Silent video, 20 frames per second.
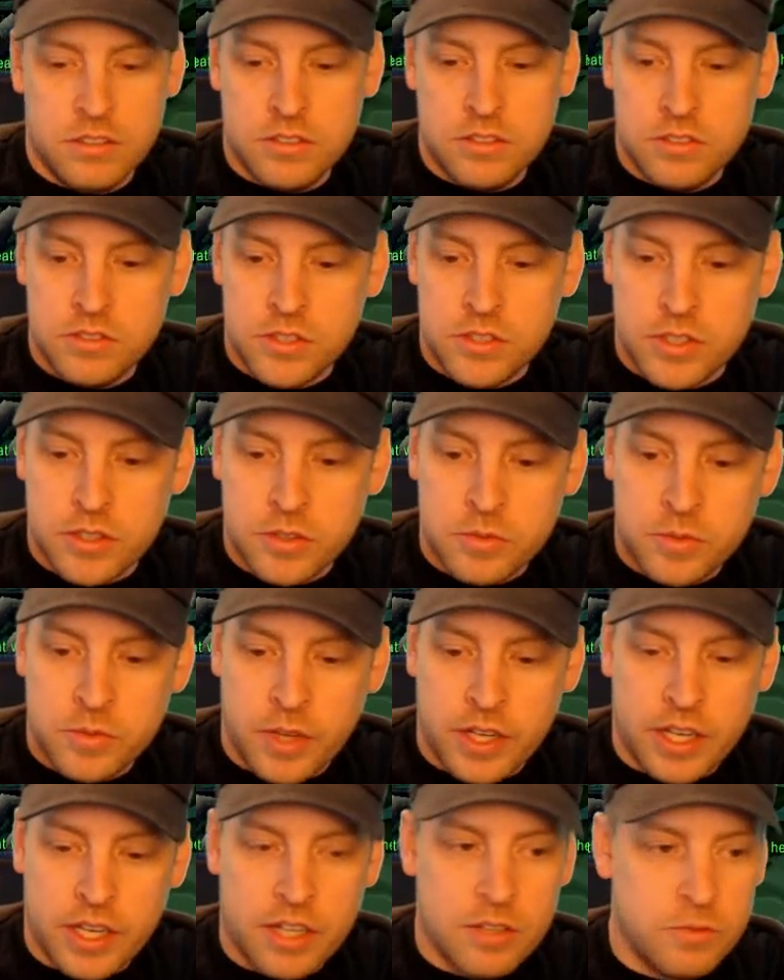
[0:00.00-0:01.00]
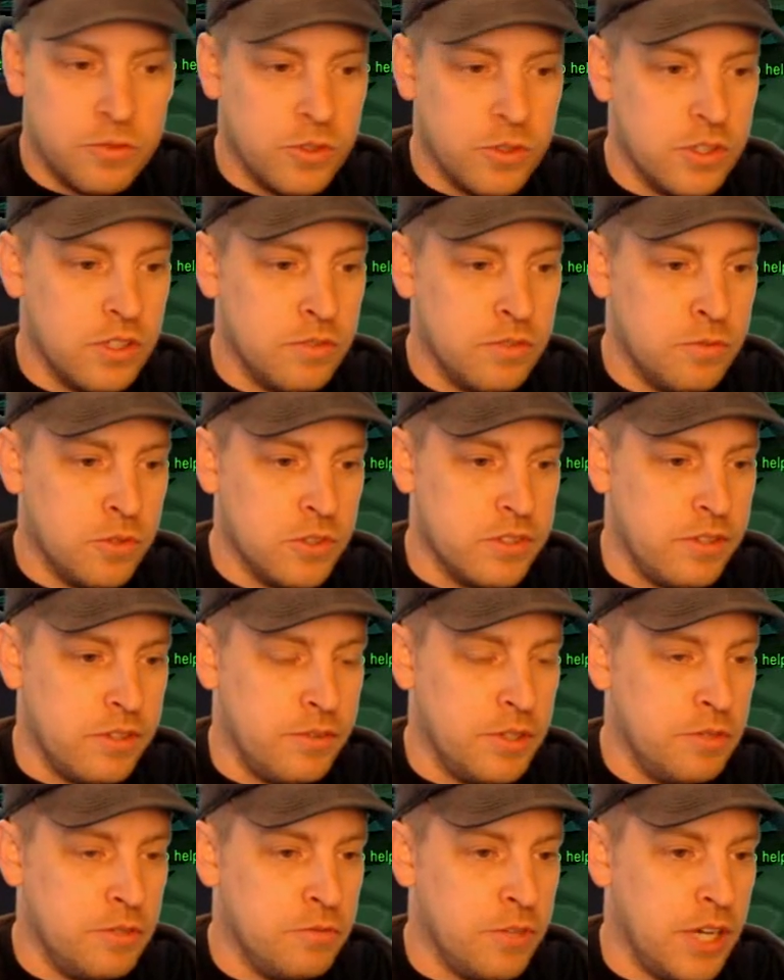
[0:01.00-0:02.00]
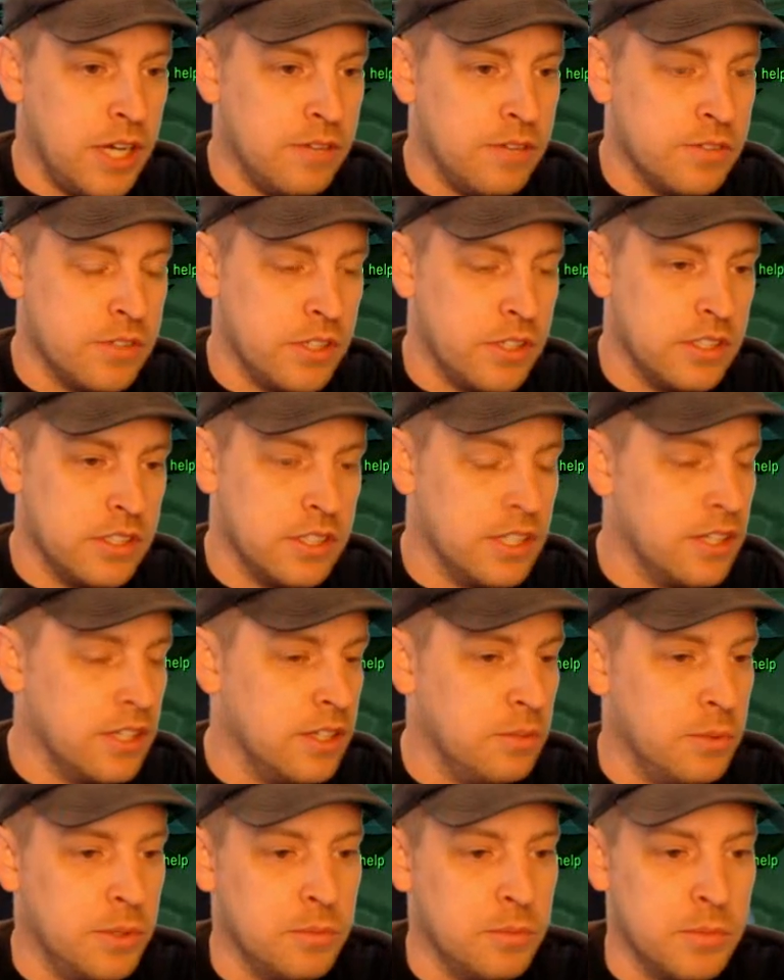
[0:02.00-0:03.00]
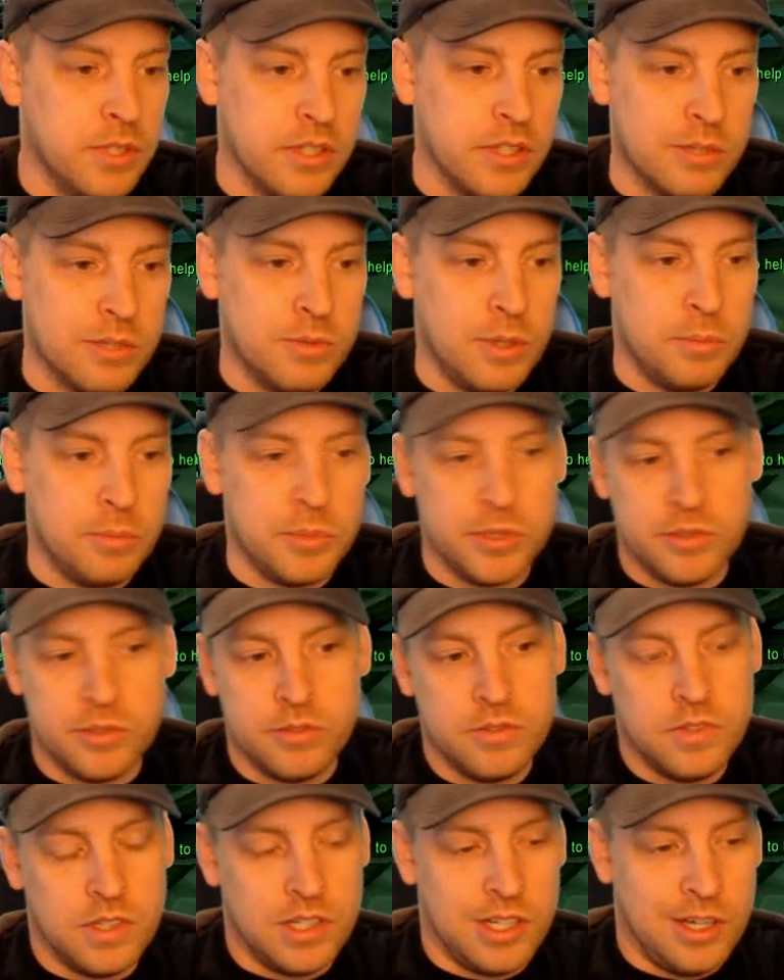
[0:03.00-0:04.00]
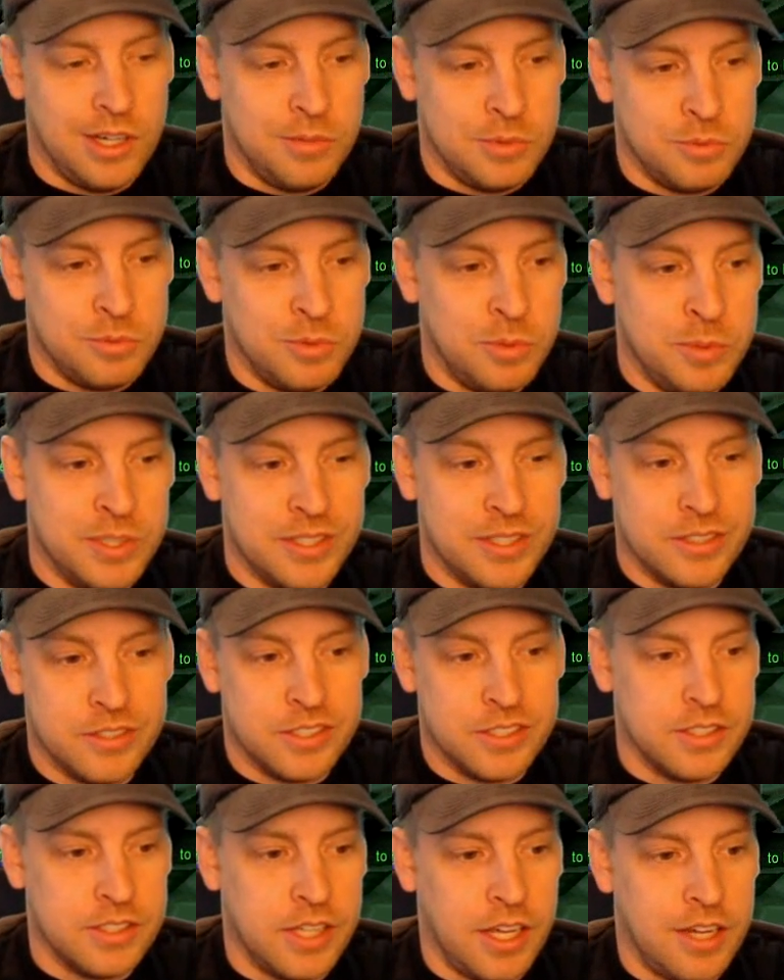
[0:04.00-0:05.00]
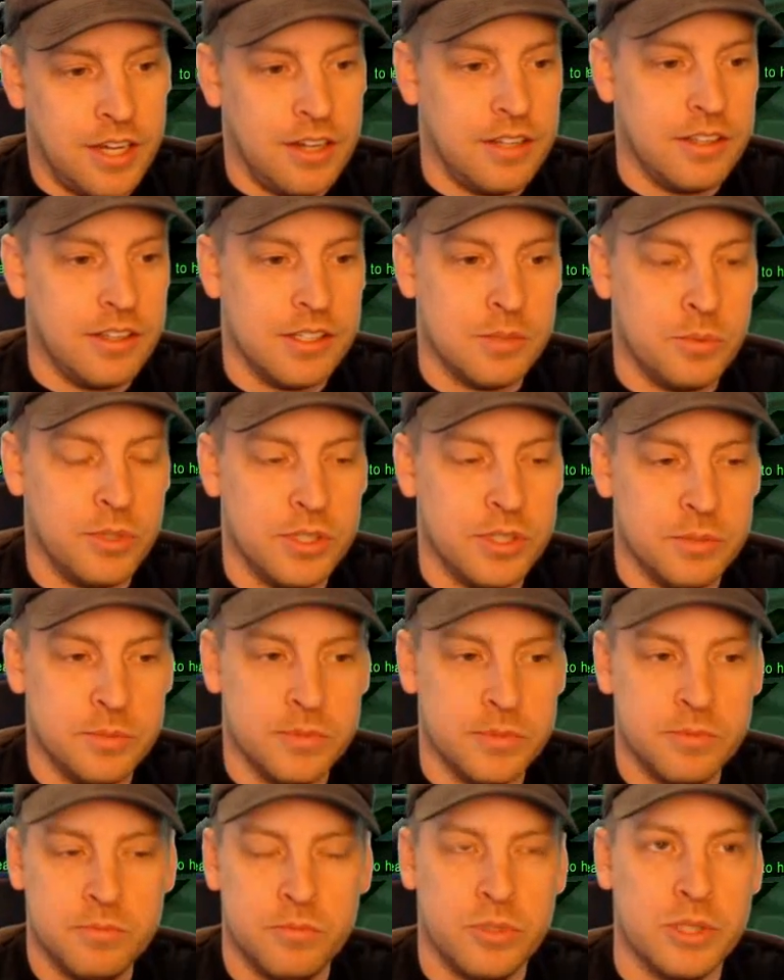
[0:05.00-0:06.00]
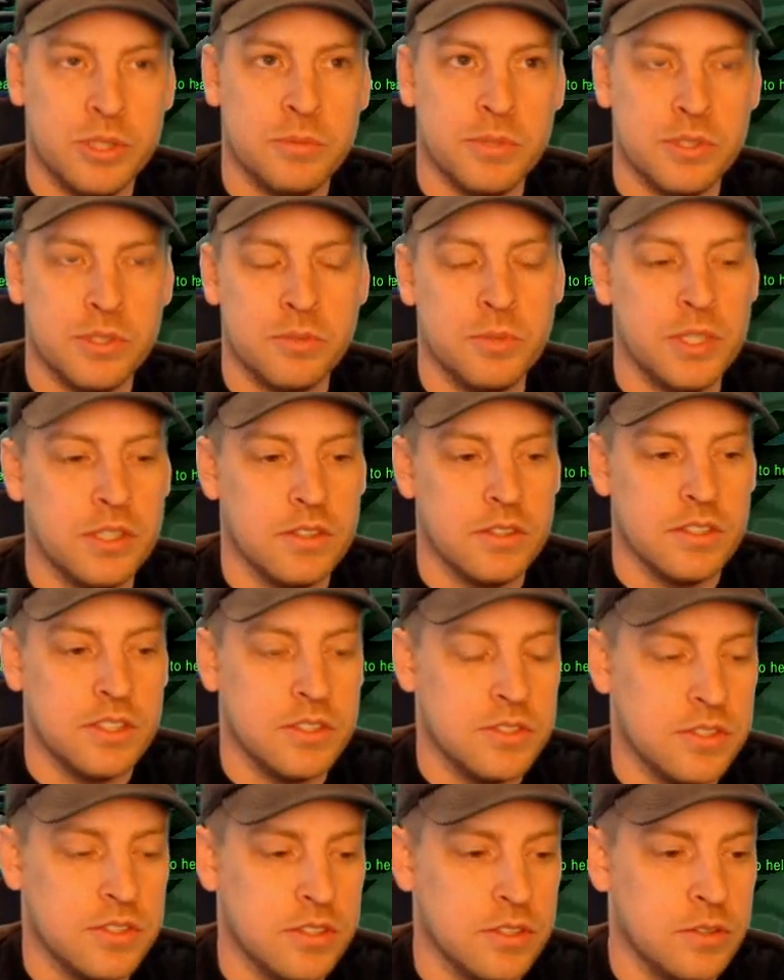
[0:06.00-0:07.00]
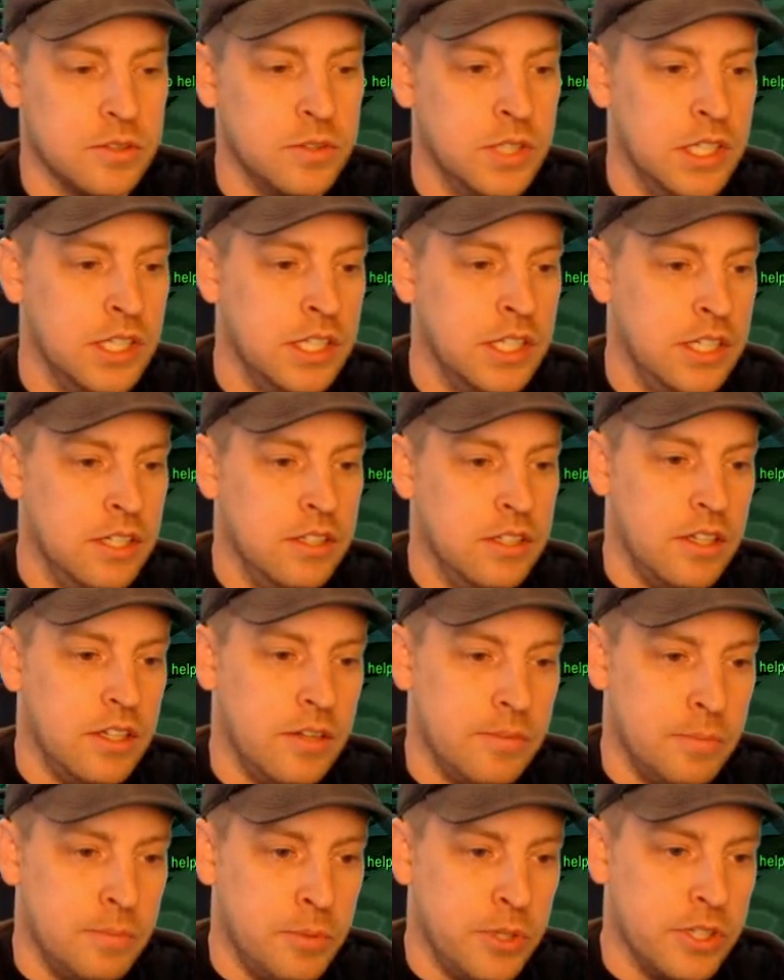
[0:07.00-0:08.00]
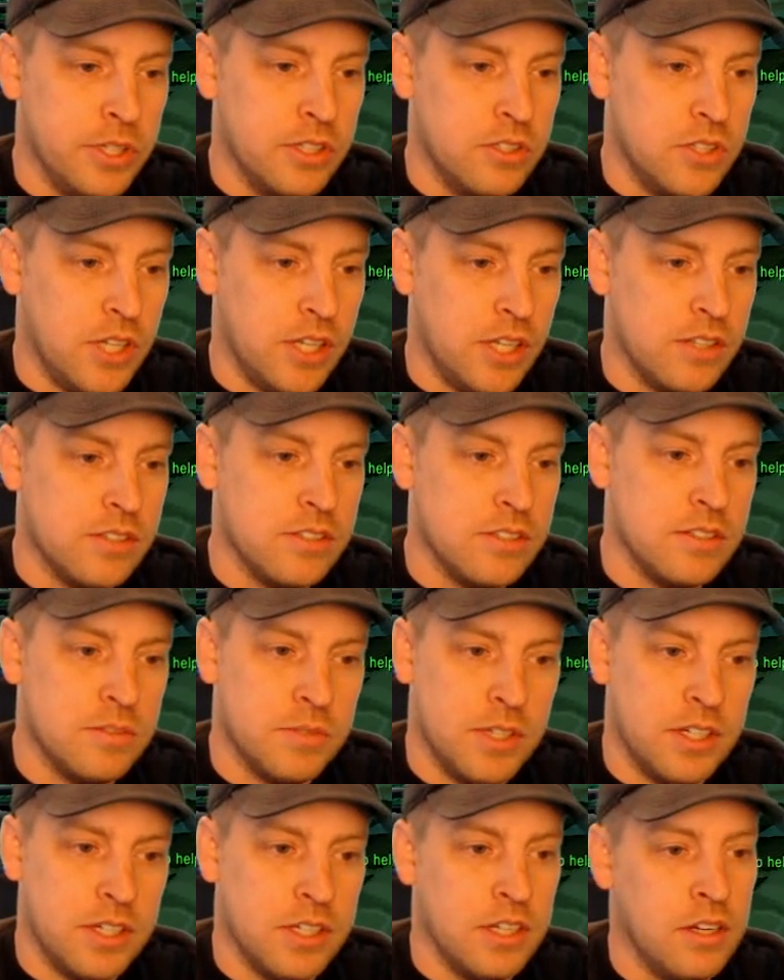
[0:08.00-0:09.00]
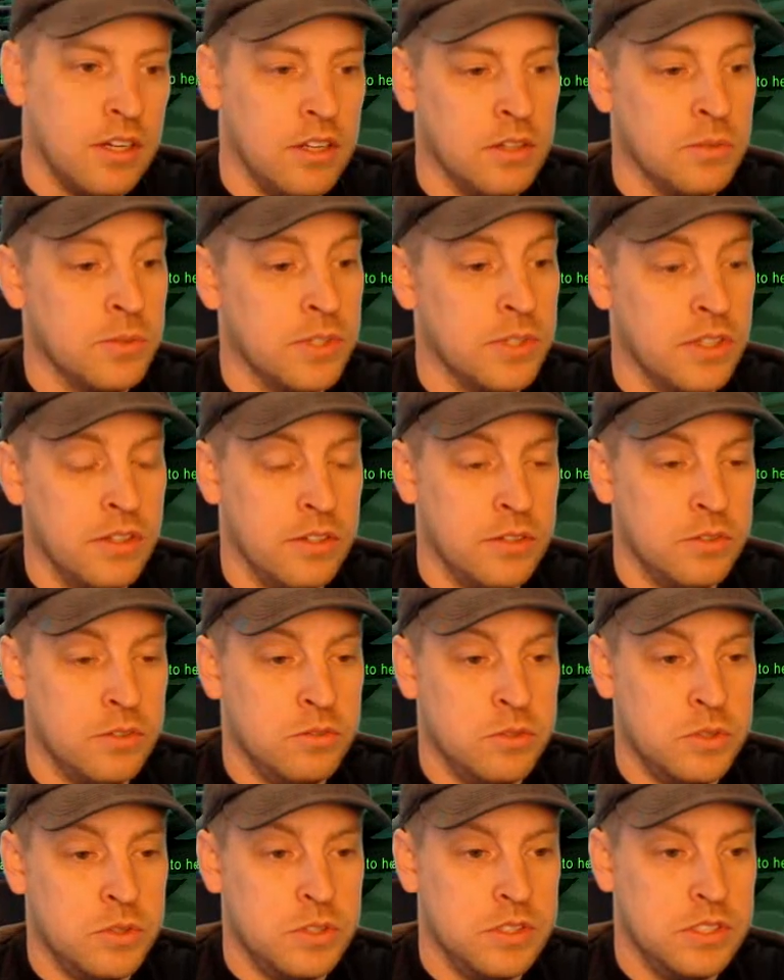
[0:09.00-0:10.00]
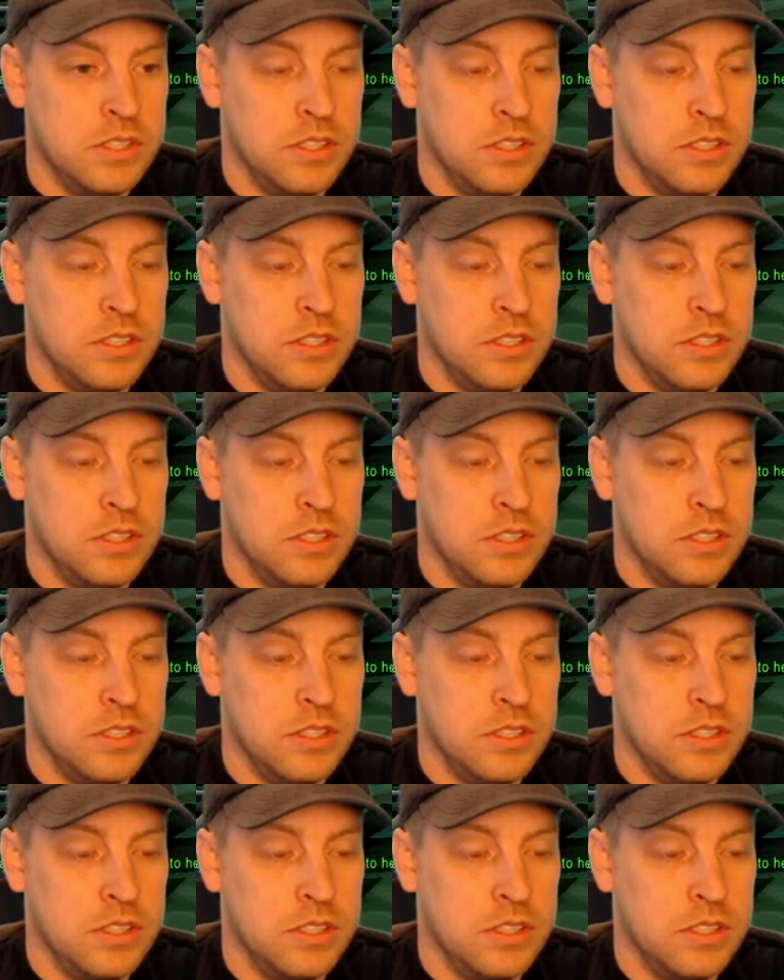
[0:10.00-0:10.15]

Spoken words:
So I got a 475 because I did get the one mythic weapon, and we'll be clearing that I think pretty much weekly. So I have pretty good chances of getting another one of those.